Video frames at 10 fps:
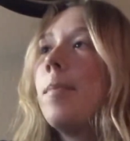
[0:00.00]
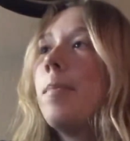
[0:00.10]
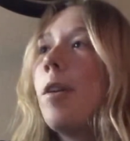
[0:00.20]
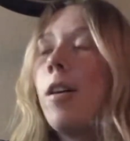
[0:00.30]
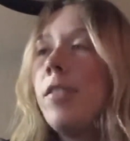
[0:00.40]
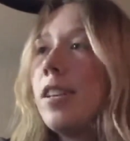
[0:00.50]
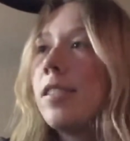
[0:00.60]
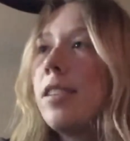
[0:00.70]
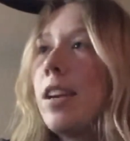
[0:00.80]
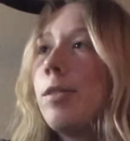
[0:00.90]

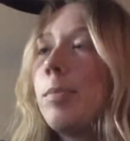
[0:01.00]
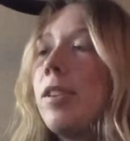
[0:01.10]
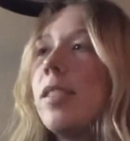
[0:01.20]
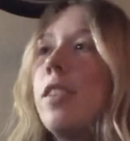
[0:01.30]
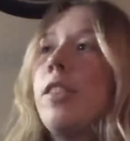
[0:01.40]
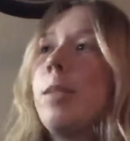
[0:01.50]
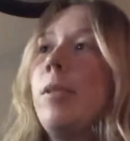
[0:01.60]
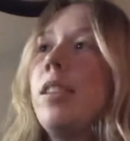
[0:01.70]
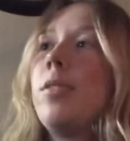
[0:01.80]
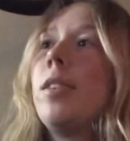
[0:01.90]
Obviously, that one's pretty
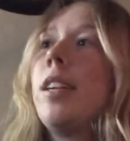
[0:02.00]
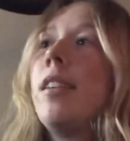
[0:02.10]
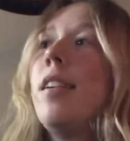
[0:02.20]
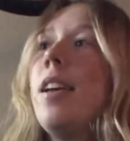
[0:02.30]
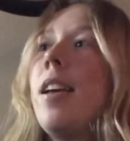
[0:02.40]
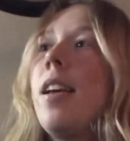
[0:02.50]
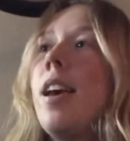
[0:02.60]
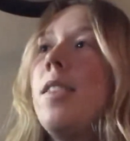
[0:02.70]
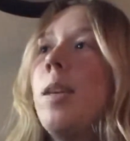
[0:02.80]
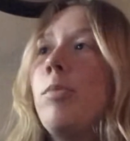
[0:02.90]
self-explanatory.
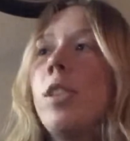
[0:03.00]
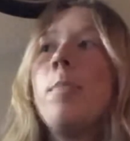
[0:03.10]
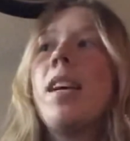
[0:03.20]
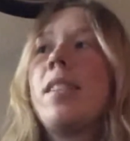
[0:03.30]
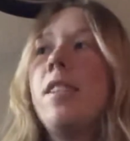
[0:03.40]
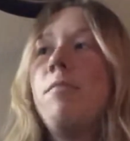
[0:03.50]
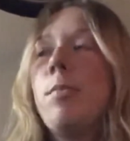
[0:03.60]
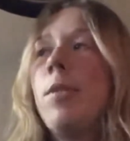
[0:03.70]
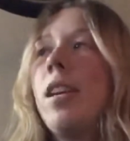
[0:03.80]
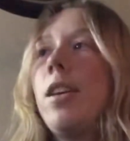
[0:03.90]
And then perspective
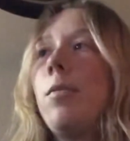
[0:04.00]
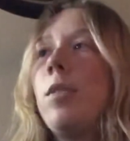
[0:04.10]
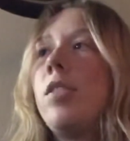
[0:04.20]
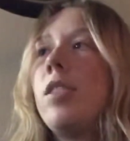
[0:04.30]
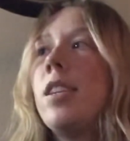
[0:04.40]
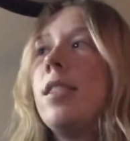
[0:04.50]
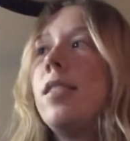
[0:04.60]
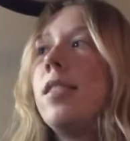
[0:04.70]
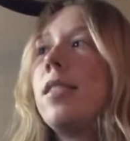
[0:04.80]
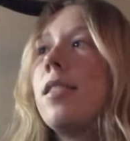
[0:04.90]
memory, which
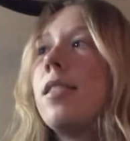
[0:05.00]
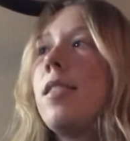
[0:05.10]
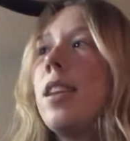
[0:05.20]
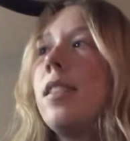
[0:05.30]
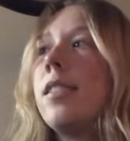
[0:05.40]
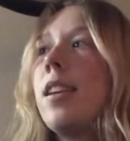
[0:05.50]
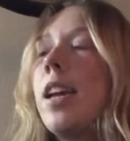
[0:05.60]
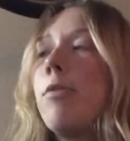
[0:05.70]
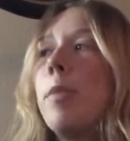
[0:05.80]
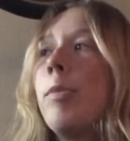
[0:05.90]
is things like
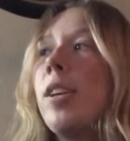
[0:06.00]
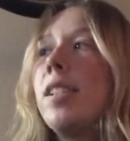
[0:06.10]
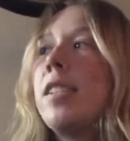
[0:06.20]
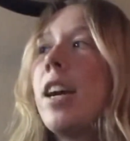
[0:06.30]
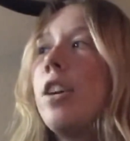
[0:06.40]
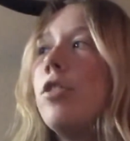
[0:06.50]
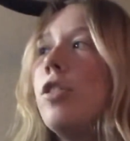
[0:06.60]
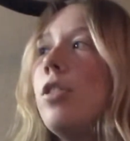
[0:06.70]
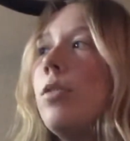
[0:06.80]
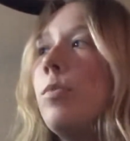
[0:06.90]
remembering to tie your
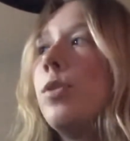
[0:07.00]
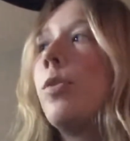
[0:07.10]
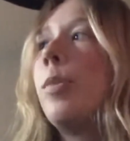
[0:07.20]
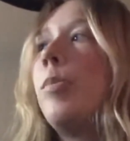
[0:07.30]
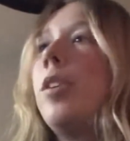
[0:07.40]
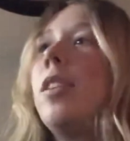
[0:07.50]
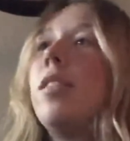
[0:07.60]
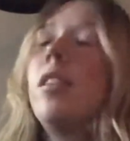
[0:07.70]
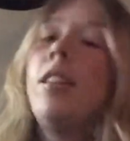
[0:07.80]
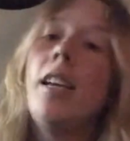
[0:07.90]
shoes or put
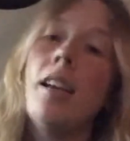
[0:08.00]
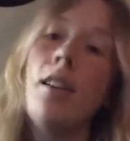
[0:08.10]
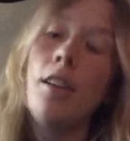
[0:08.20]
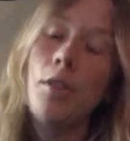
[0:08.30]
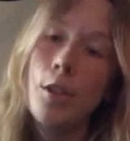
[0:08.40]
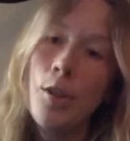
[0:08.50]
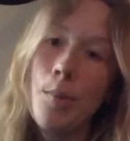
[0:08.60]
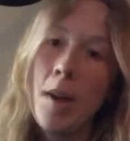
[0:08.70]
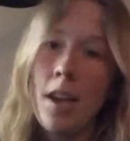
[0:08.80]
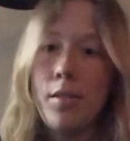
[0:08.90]
the lid on the
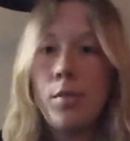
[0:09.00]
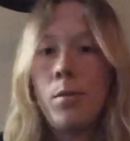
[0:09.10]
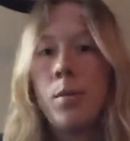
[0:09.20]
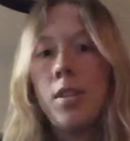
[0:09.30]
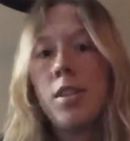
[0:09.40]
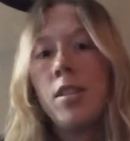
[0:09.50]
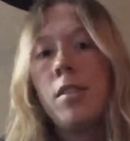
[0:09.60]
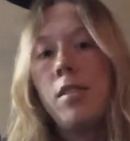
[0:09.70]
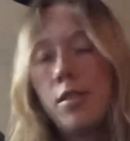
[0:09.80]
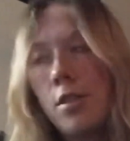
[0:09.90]
toothpaste or
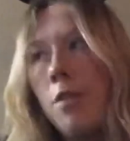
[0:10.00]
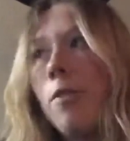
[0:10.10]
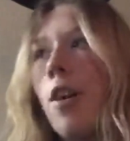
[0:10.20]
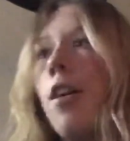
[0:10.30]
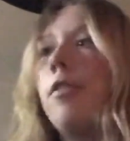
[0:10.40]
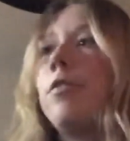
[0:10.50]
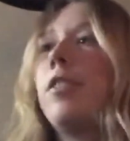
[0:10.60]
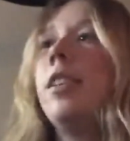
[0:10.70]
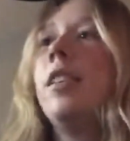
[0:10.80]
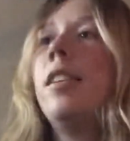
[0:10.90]
turn the stove off,
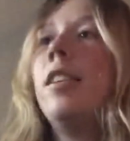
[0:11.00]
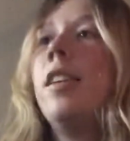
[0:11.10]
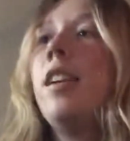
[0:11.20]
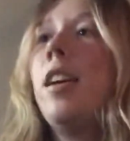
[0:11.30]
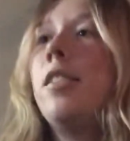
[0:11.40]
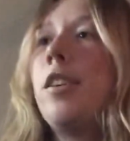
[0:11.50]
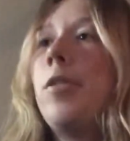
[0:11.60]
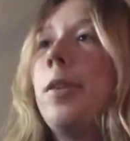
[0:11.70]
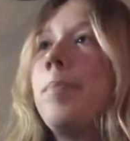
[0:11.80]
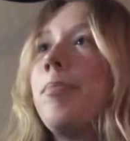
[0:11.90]
and so on.